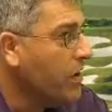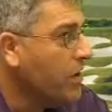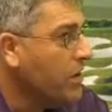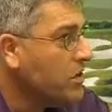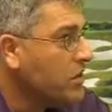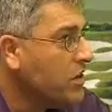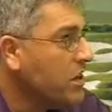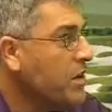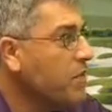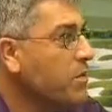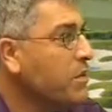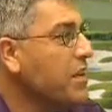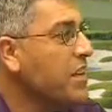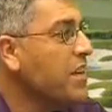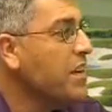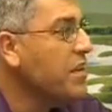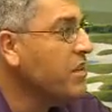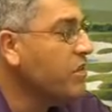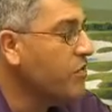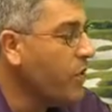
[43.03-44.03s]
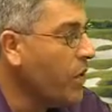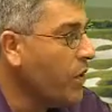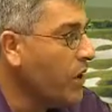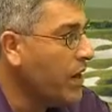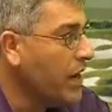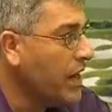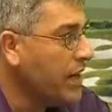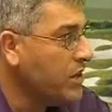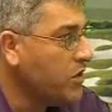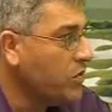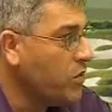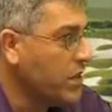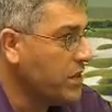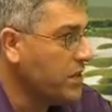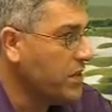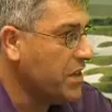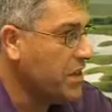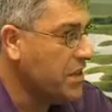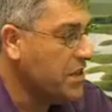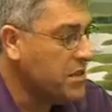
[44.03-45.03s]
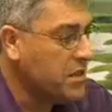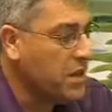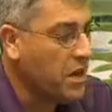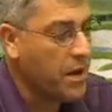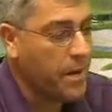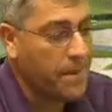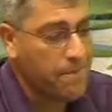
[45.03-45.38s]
So he was in his very late 20s.